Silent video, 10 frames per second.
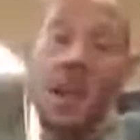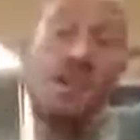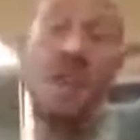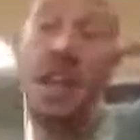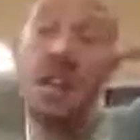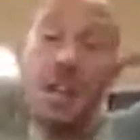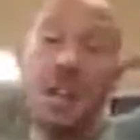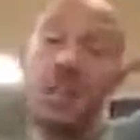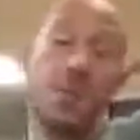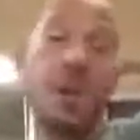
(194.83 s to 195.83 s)
Devon
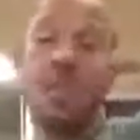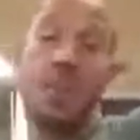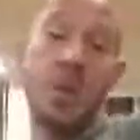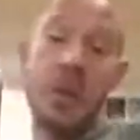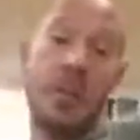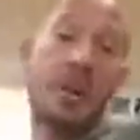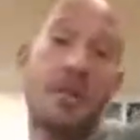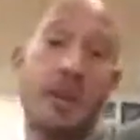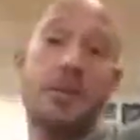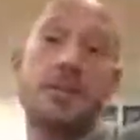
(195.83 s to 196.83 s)
Alexander's been in plenty of bad
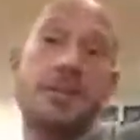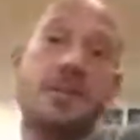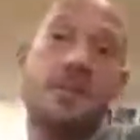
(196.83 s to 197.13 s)
fights.